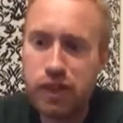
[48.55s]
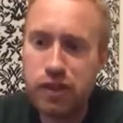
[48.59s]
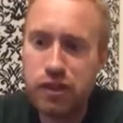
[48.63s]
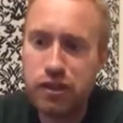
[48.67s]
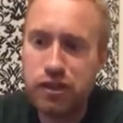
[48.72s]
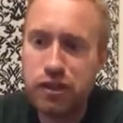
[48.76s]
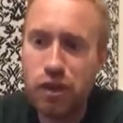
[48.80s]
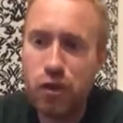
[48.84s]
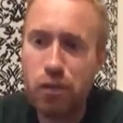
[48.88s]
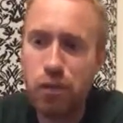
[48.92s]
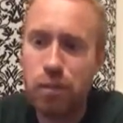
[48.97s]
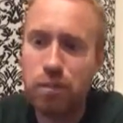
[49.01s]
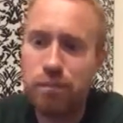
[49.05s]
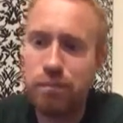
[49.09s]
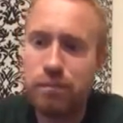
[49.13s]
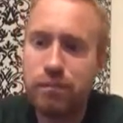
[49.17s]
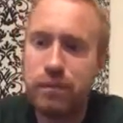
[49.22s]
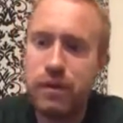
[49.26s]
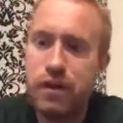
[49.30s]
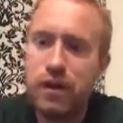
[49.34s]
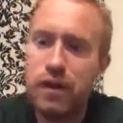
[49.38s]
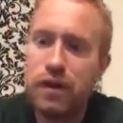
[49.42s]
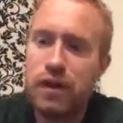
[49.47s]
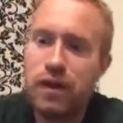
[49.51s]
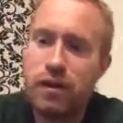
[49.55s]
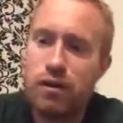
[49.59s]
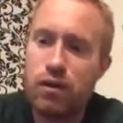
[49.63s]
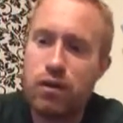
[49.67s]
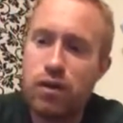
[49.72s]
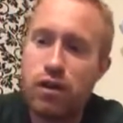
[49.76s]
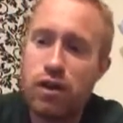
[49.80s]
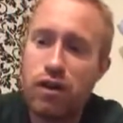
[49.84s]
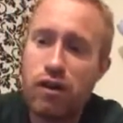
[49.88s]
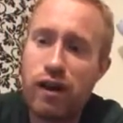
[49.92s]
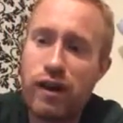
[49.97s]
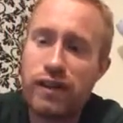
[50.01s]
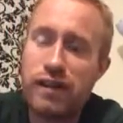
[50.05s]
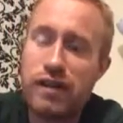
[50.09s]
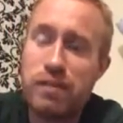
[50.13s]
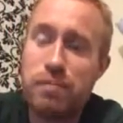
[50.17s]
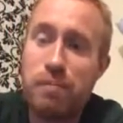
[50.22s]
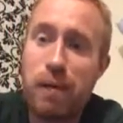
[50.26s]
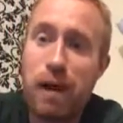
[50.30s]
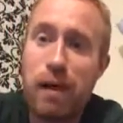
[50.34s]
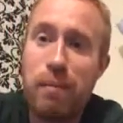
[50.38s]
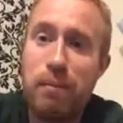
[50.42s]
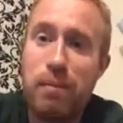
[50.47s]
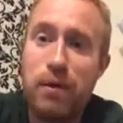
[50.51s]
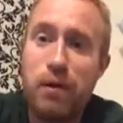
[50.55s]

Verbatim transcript: So, I'm going to crack this bad